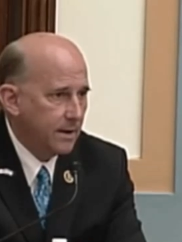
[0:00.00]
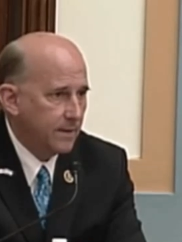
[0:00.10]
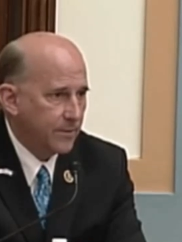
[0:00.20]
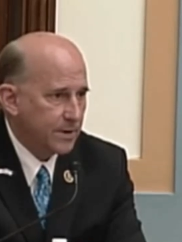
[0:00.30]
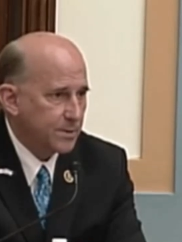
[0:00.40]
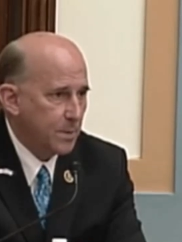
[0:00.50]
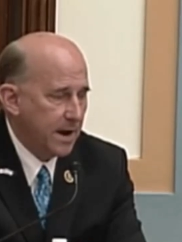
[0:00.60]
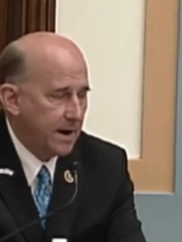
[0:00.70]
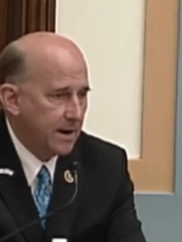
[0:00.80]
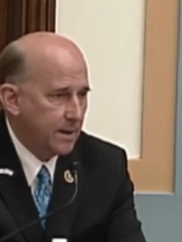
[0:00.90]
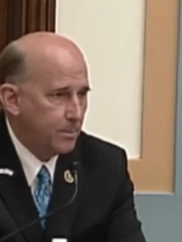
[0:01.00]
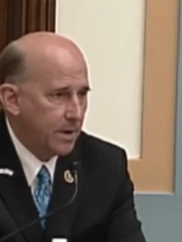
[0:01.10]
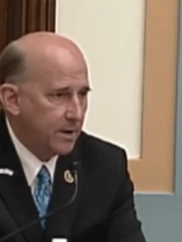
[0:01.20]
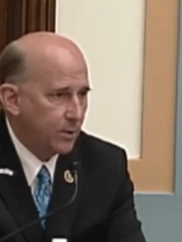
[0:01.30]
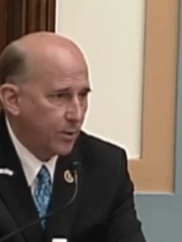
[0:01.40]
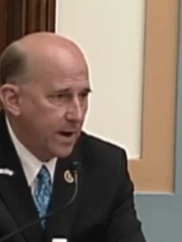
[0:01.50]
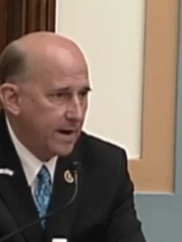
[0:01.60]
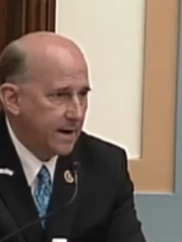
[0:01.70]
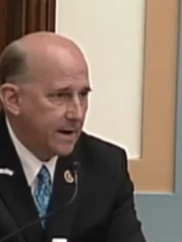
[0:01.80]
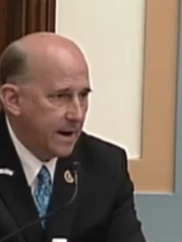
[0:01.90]
if this man had been
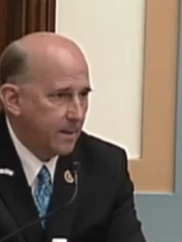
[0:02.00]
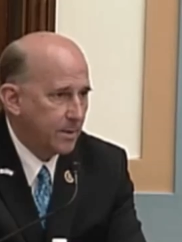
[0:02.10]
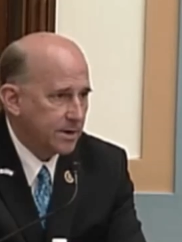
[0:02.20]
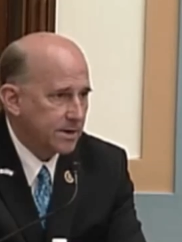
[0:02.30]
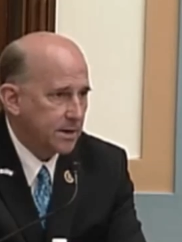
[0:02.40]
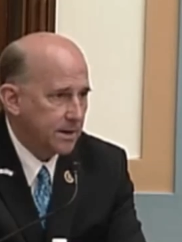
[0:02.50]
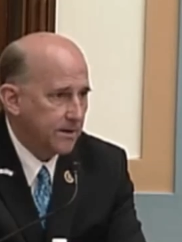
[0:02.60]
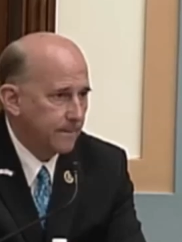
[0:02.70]
granted amnesty.